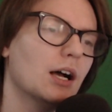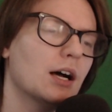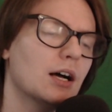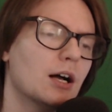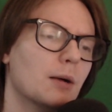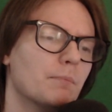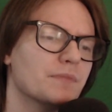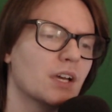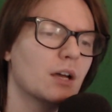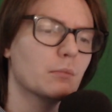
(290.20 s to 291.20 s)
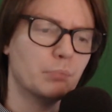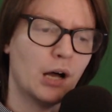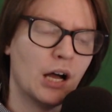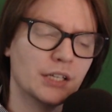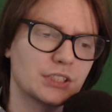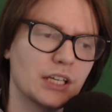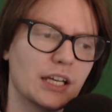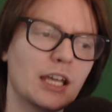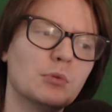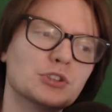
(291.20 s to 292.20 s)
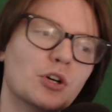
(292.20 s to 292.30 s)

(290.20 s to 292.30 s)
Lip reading: But it was